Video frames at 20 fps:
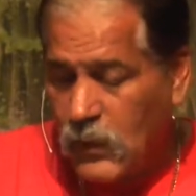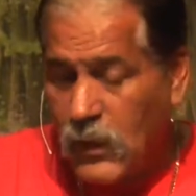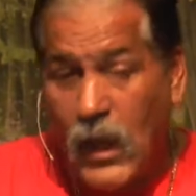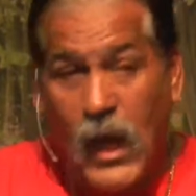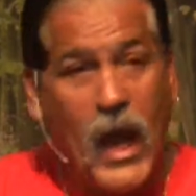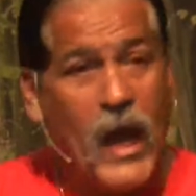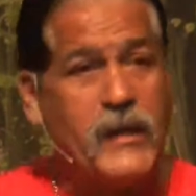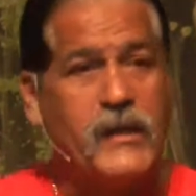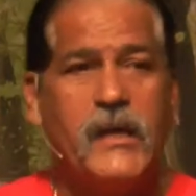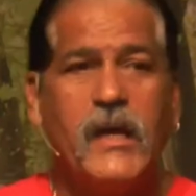
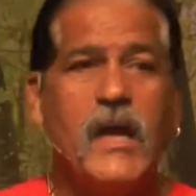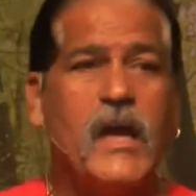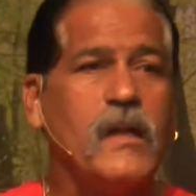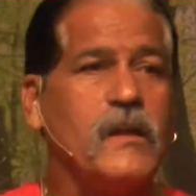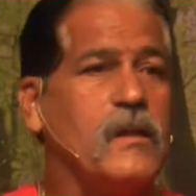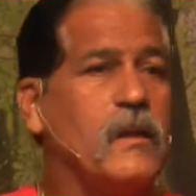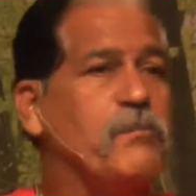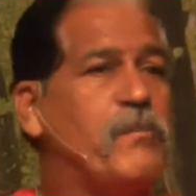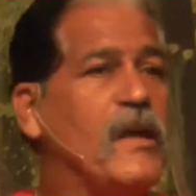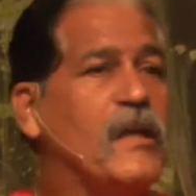
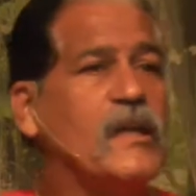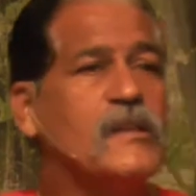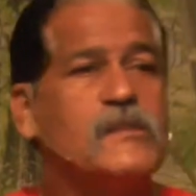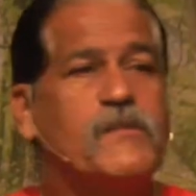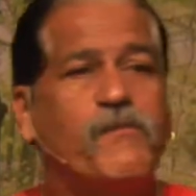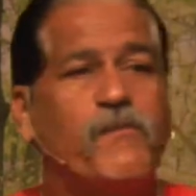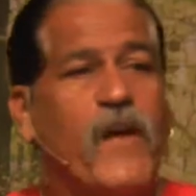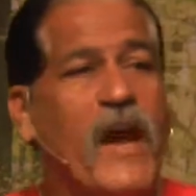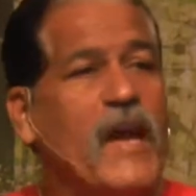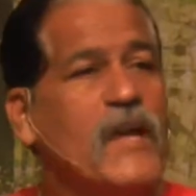Again, the biggest
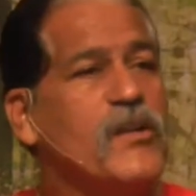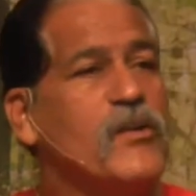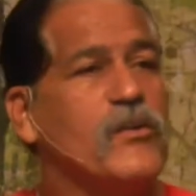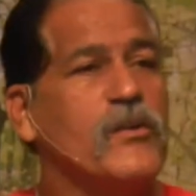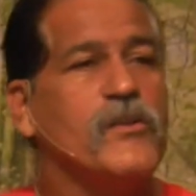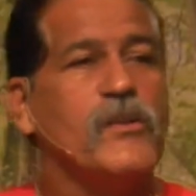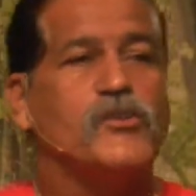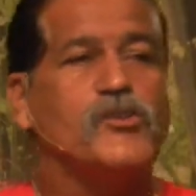failure in the